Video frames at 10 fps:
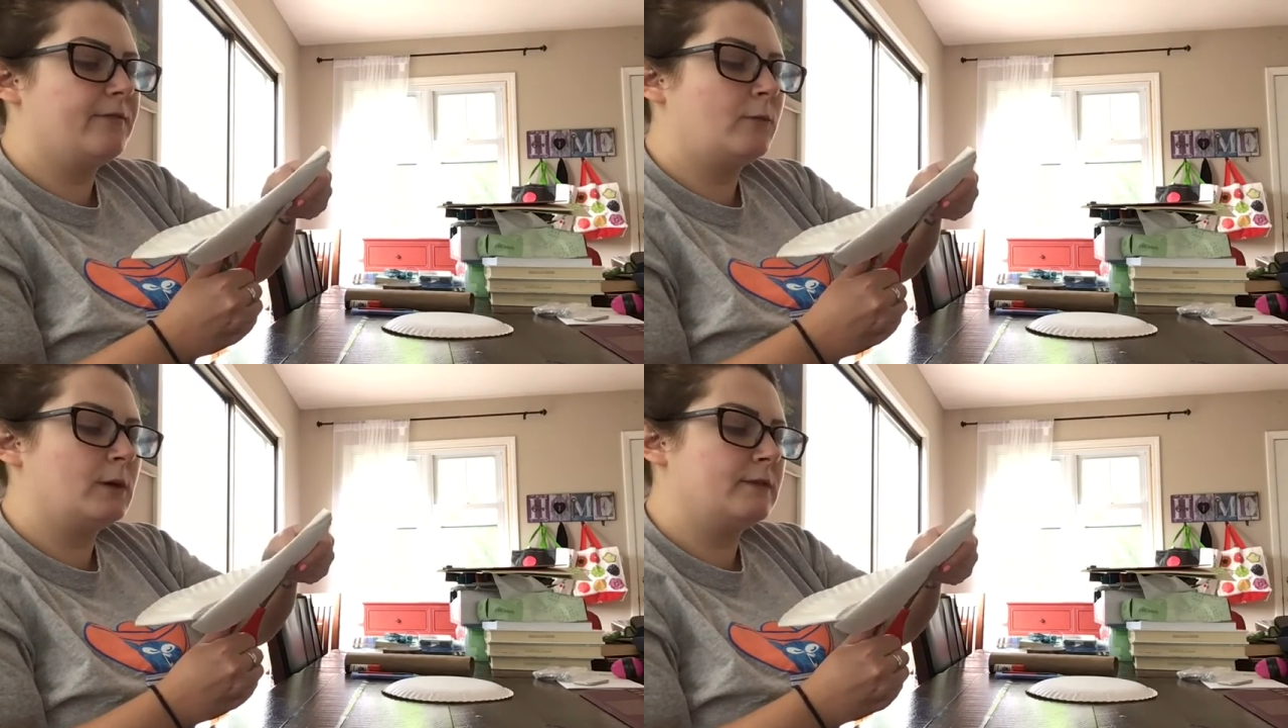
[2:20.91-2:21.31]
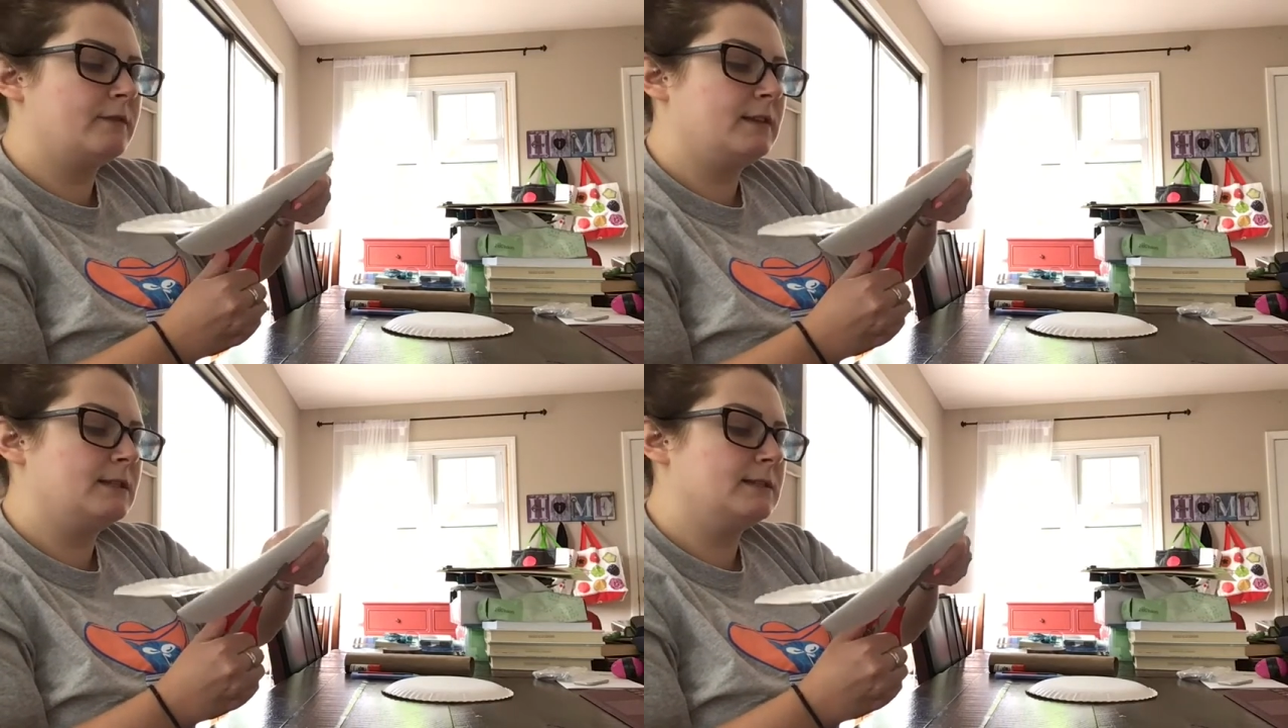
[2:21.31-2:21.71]
one of
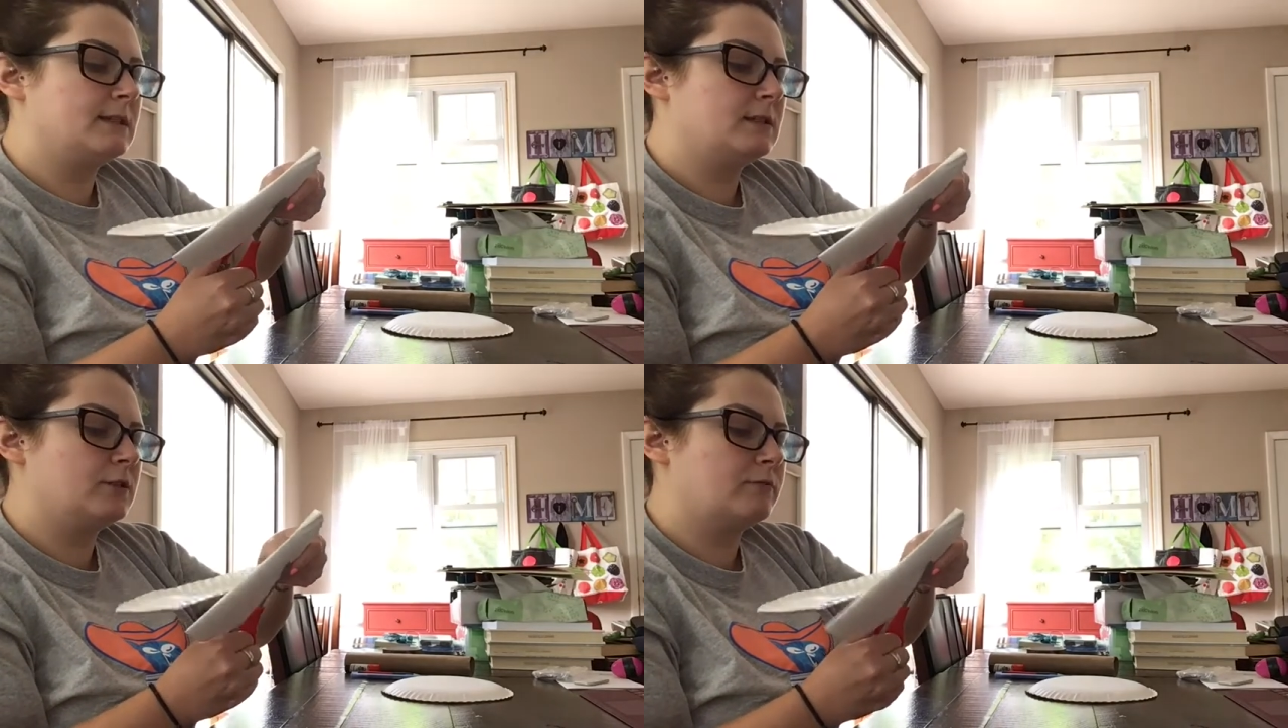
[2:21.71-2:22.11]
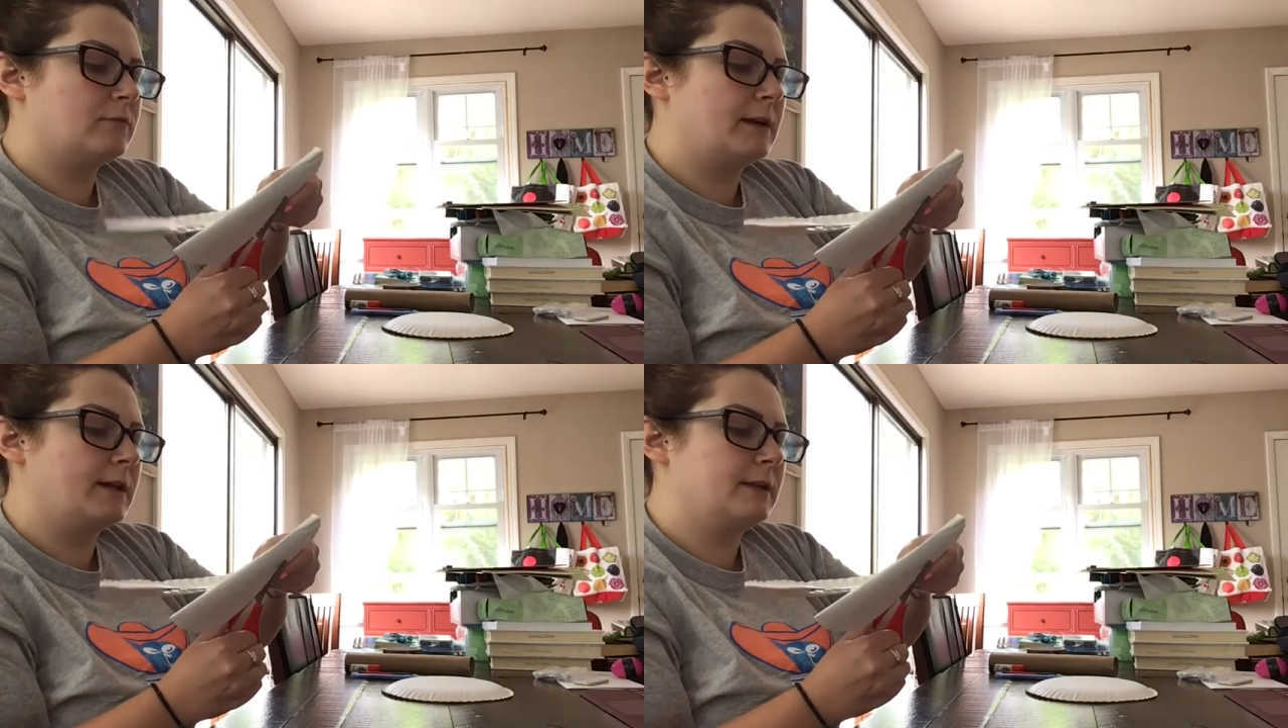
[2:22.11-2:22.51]
these inner
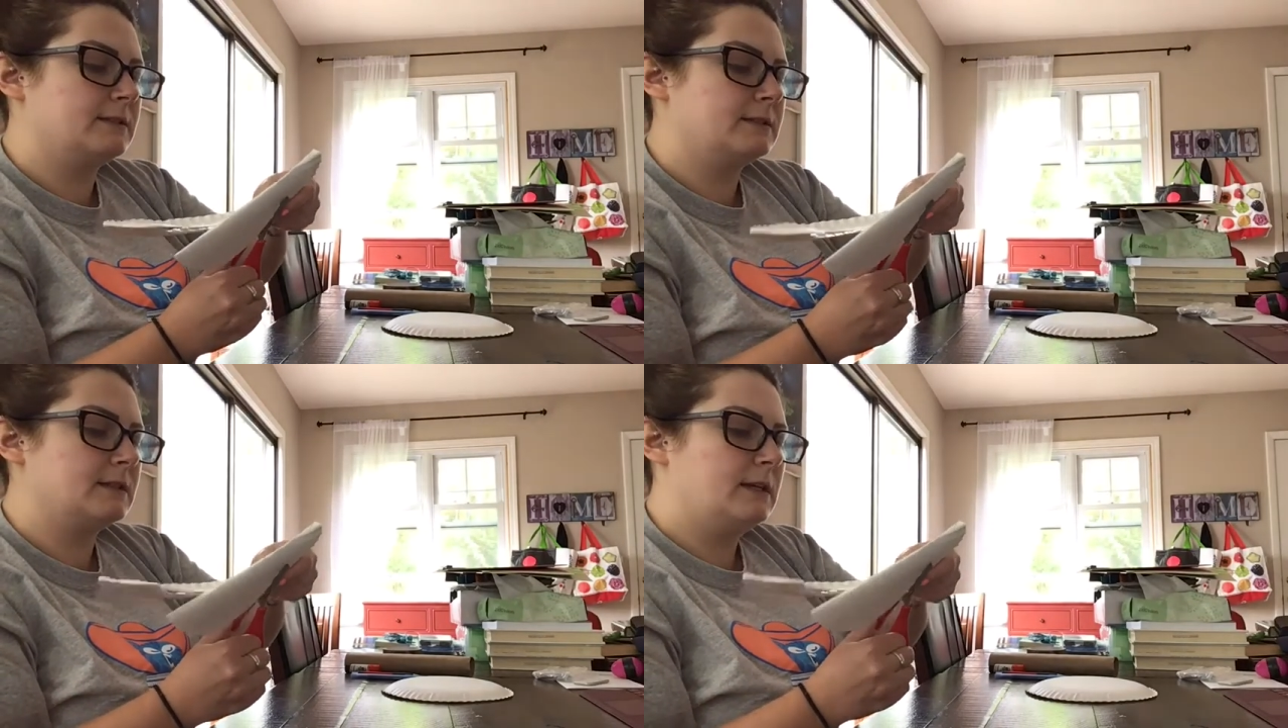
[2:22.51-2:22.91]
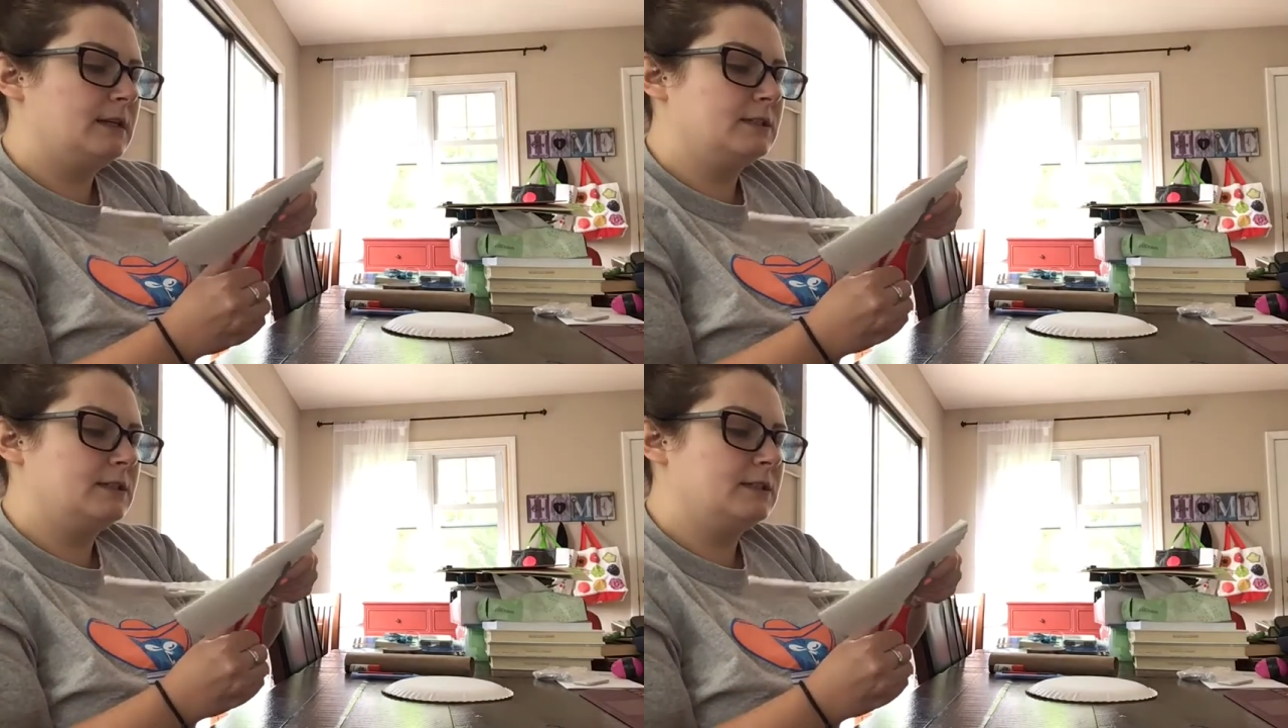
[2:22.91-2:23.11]
rings